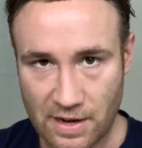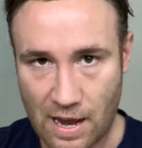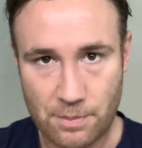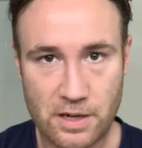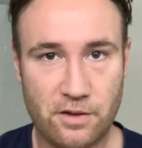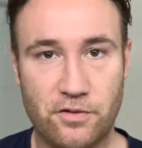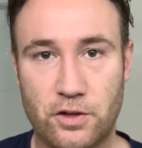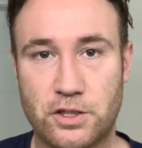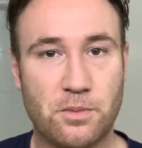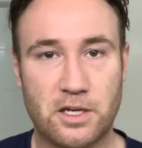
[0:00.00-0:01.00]
that happen in the
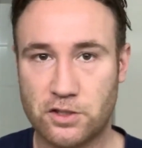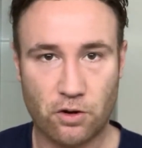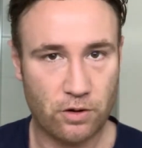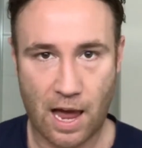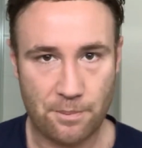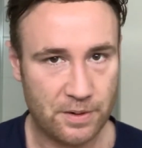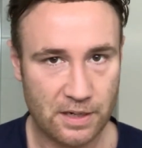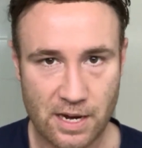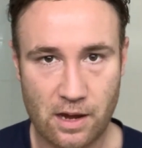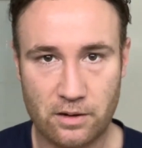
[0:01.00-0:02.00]
future, but it's not
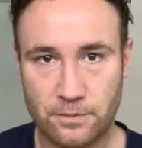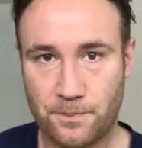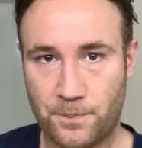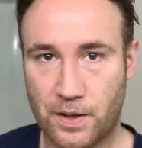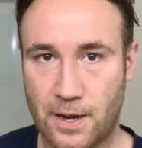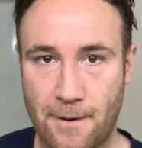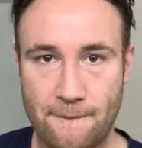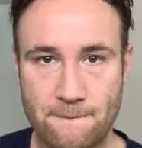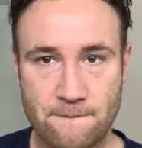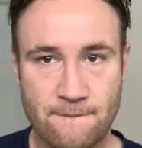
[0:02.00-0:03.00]
happening now, okay?